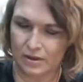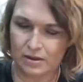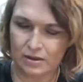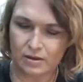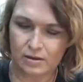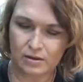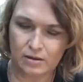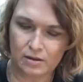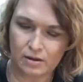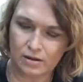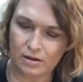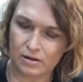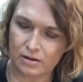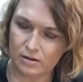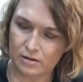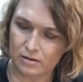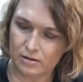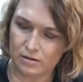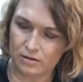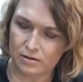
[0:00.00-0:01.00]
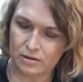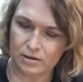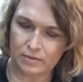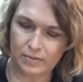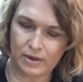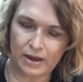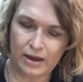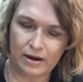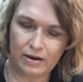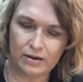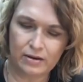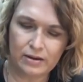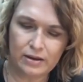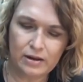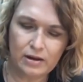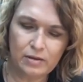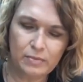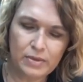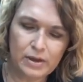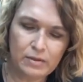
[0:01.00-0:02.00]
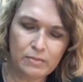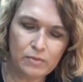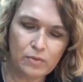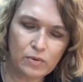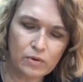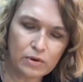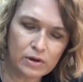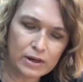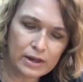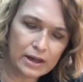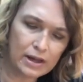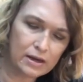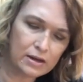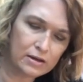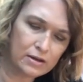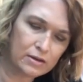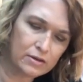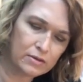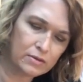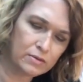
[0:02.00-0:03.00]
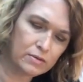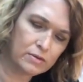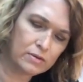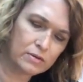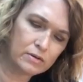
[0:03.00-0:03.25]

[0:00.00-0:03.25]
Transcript: I'm gonna add a little bit more yellow